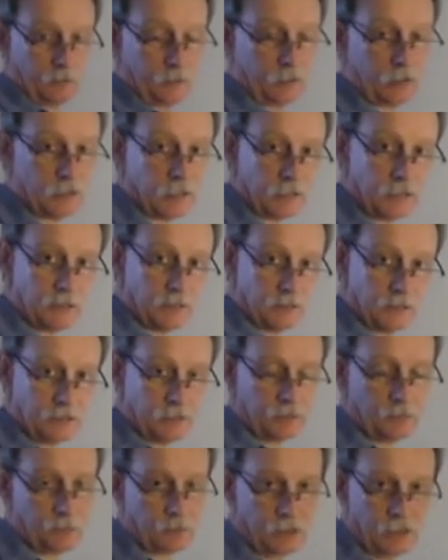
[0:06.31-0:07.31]
Okay,
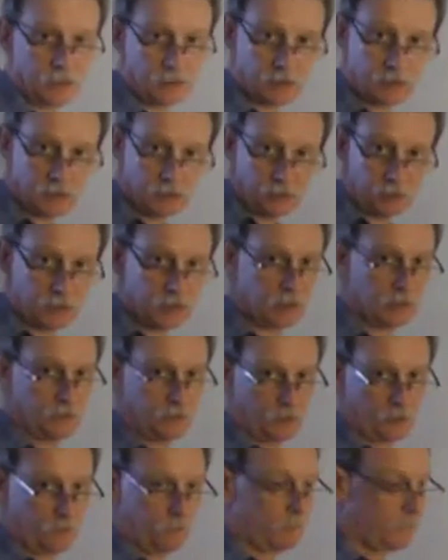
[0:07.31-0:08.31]
now at a lower
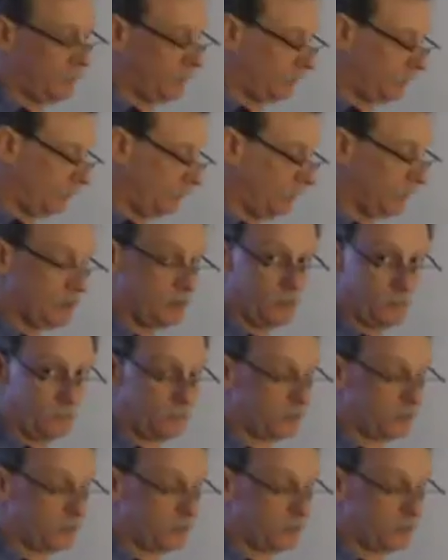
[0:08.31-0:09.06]
level we can